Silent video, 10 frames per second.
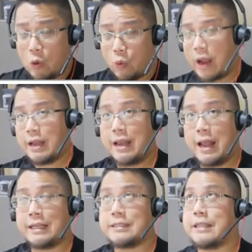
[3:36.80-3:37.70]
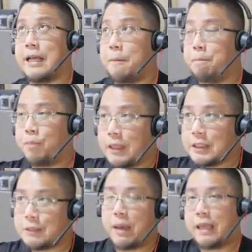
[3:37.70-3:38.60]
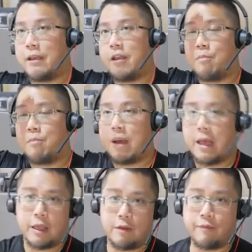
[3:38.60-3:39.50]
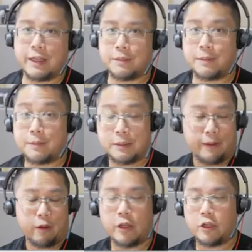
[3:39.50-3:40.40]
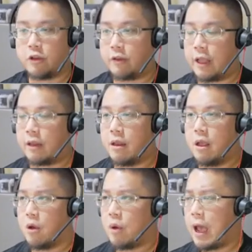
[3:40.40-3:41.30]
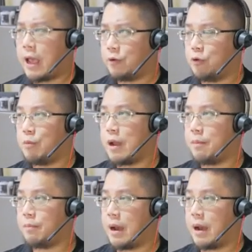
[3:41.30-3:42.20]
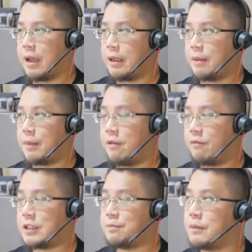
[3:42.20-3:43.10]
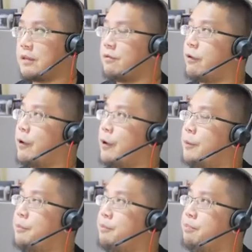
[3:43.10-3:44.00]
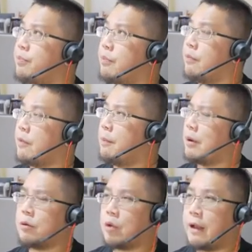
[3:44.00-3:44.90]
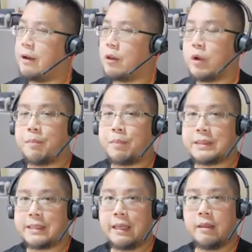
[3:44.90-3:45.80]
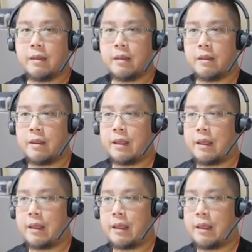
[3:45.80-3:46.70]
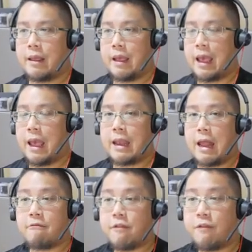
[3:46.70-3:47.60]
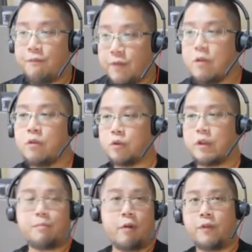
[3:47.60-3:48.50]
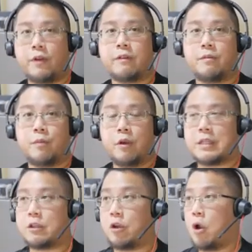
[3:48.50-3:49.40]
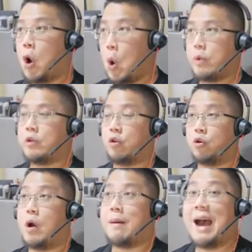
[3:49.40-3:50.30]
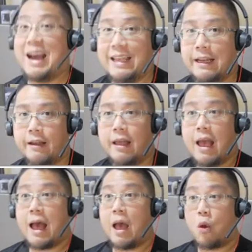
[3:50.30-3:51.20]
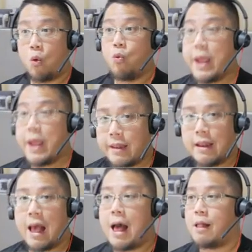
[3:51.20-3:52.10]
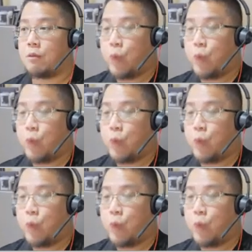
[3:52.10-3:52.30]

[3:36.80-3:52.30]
quite a nice spike in my investment, my speculation. Then I grew my investment from about 100 200%, and I refused to take profits because I thought, oh, it's going to go up higher. I'll wait. And